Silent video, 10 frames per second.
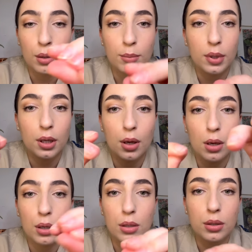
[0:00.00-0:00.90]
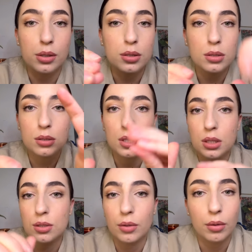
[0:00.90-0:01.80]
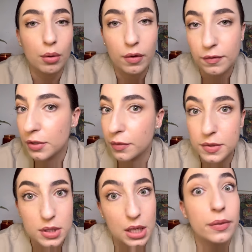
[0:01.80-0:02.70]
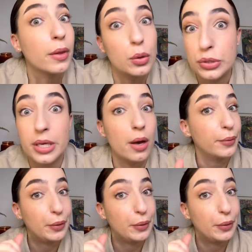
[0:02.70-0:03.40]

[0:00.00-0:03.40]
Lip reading: Because I don't know if you've seen those young